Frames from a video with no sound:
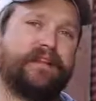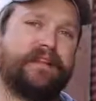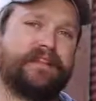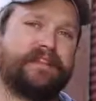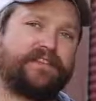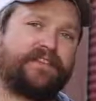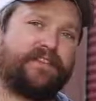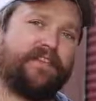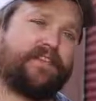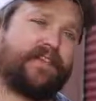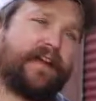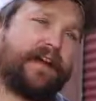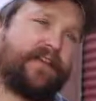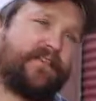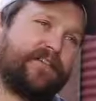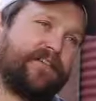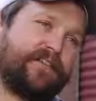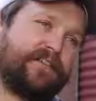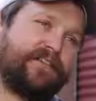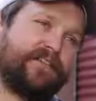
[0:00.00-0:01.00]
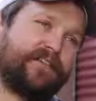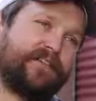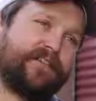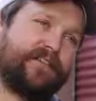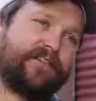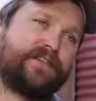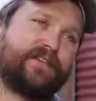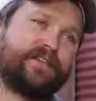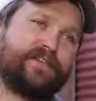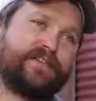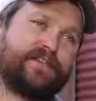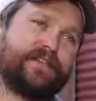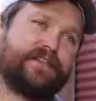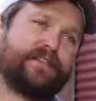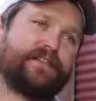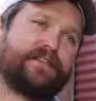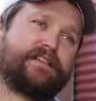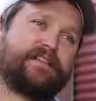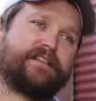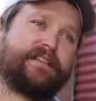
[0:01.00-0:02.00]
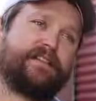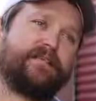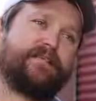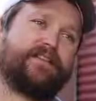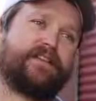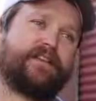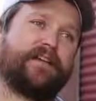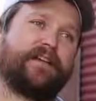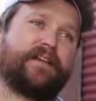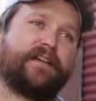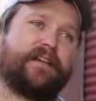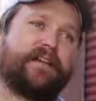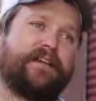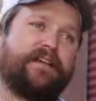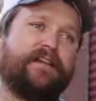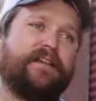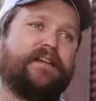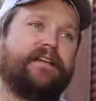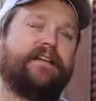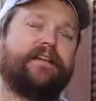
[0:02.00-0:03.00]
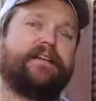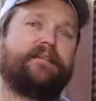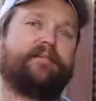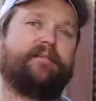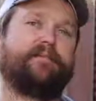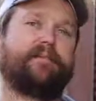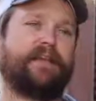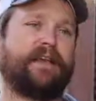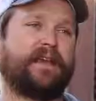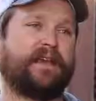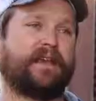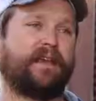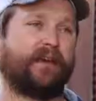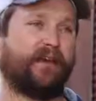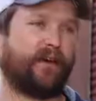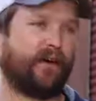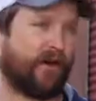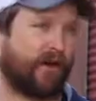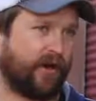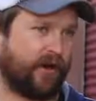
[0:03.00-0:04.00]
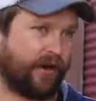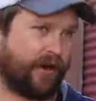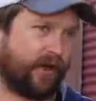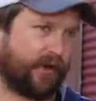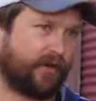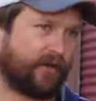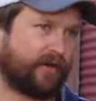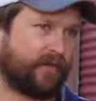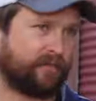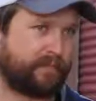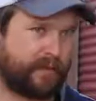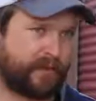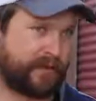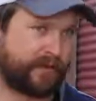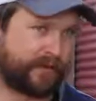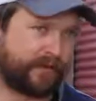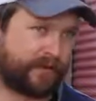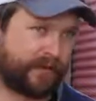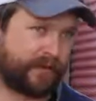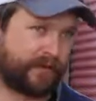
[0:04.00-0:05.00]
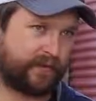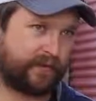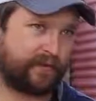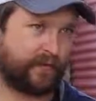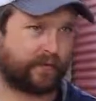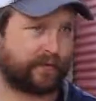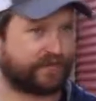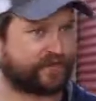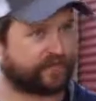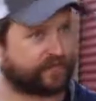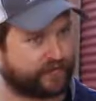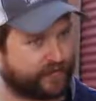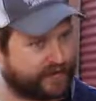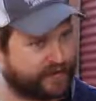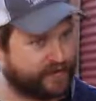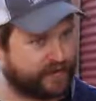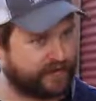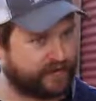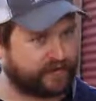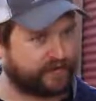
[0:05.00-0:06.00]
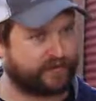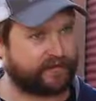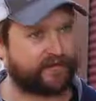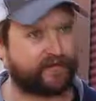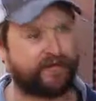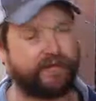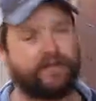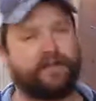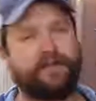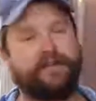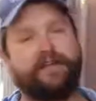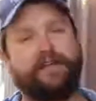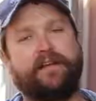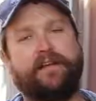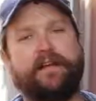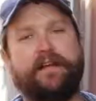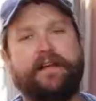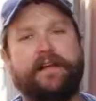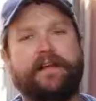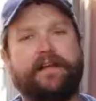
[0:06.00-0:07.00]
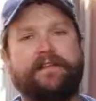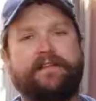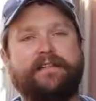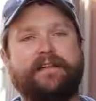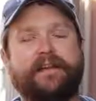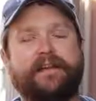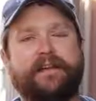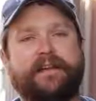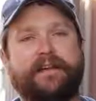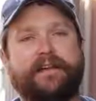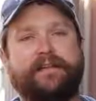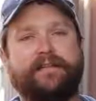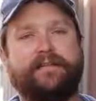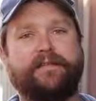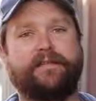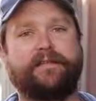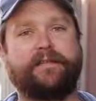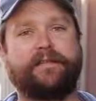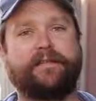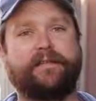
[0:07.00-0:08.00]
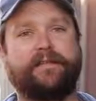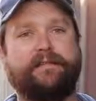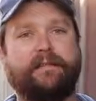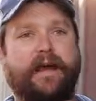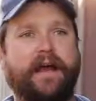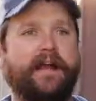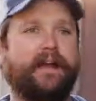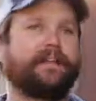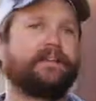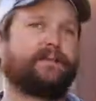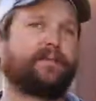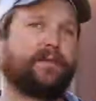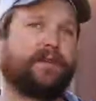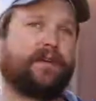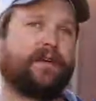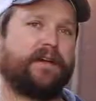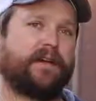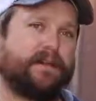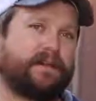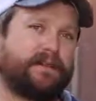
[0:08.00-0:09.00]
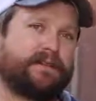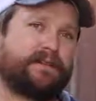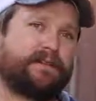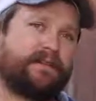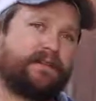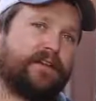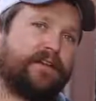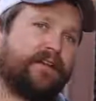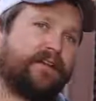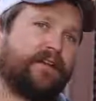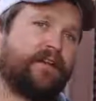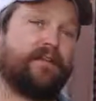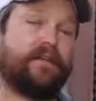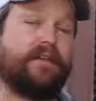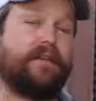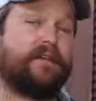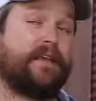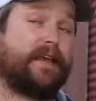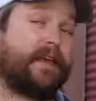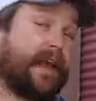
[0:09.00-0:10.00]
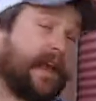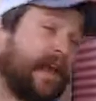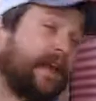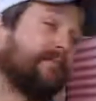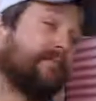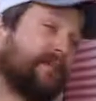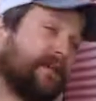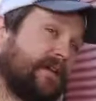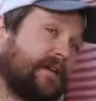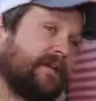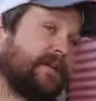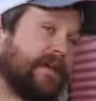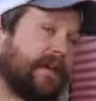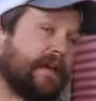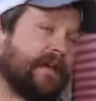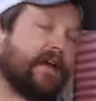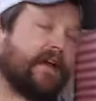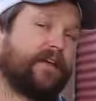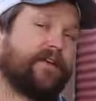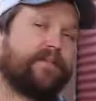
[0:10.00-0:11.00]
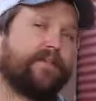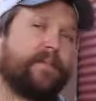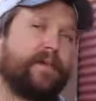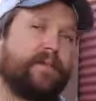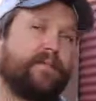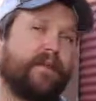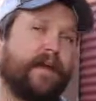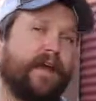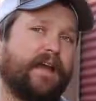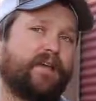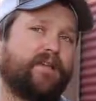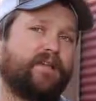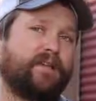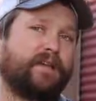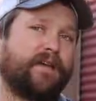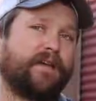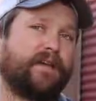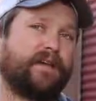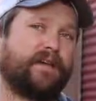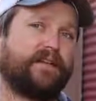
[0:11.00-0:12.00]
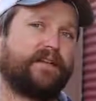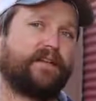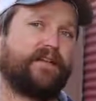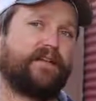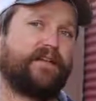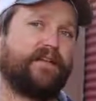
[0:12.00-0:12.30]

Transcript: it's a little counterintuitive because you think the stems are going to be hard or bitter or astringent. And in my experience, they can be, I guess, but in my experience,